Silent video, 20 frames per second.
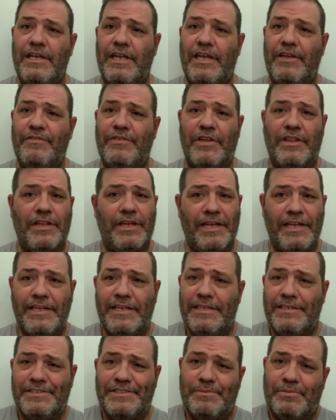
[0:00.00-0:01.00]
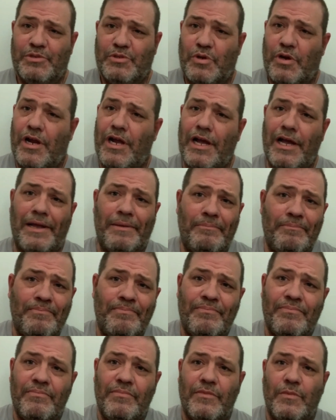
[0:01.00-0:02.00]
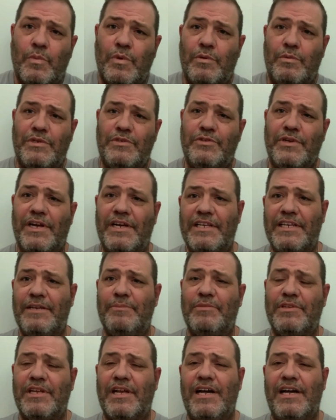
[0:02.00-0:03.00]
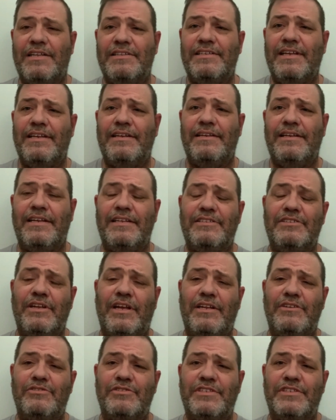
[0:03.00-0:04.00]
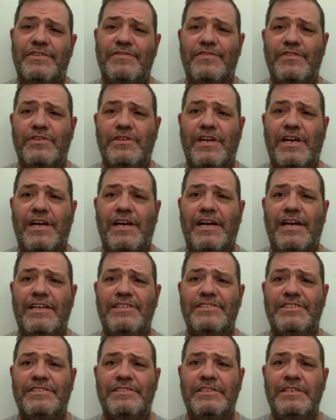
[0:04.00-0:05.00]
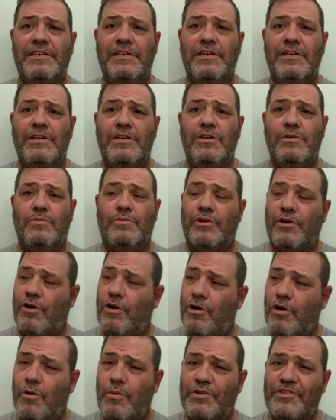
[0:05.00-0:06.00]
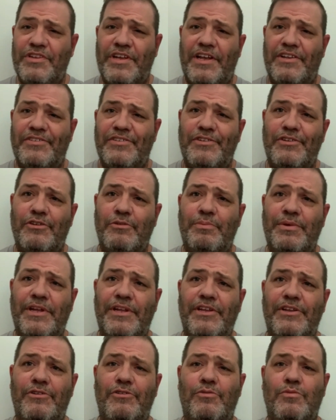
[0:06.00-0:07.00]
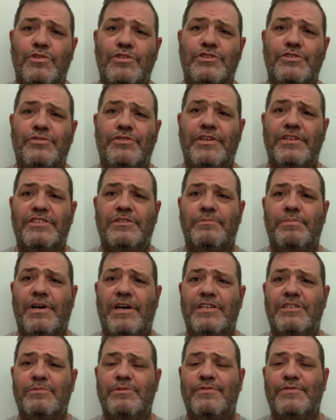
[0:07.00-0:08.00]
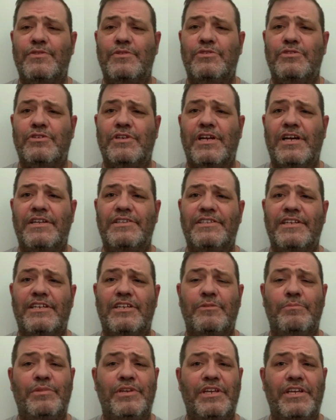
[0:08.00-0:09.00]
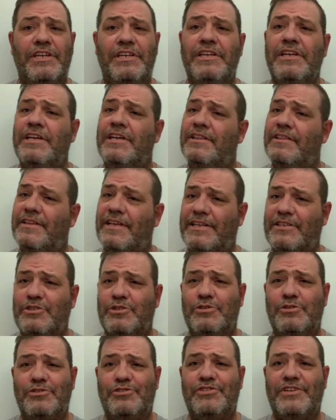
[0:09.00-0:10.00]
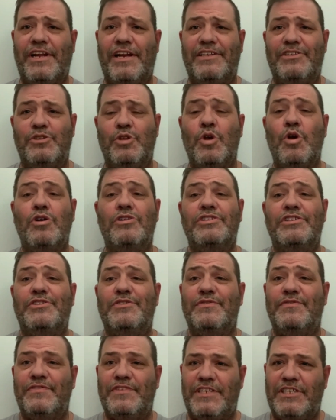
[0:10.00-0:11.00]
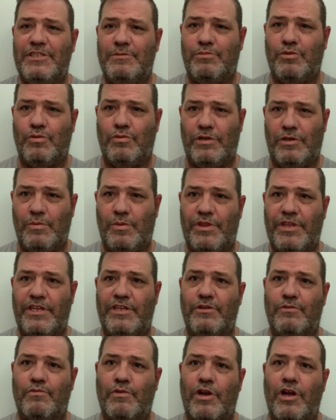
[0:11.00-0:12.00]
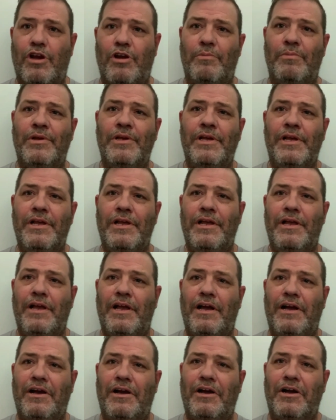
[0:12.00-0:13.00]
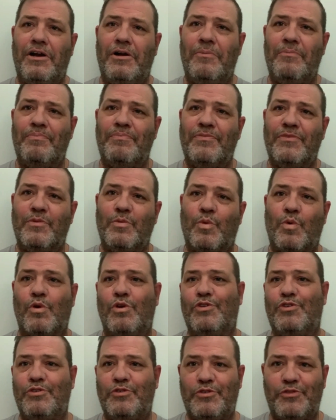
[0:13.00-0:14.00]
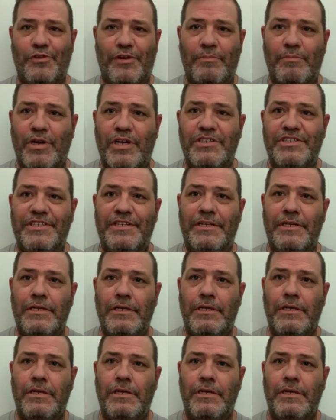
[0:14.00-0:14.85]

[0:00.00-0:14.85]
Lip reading: If you like it, subscribe. We try to keep the content interesting for you guys, and we're always asking your opinion on what you think some possible future content could be. Like Junior said, as long as it's feasible and within the realm. We're on a shoestring budget,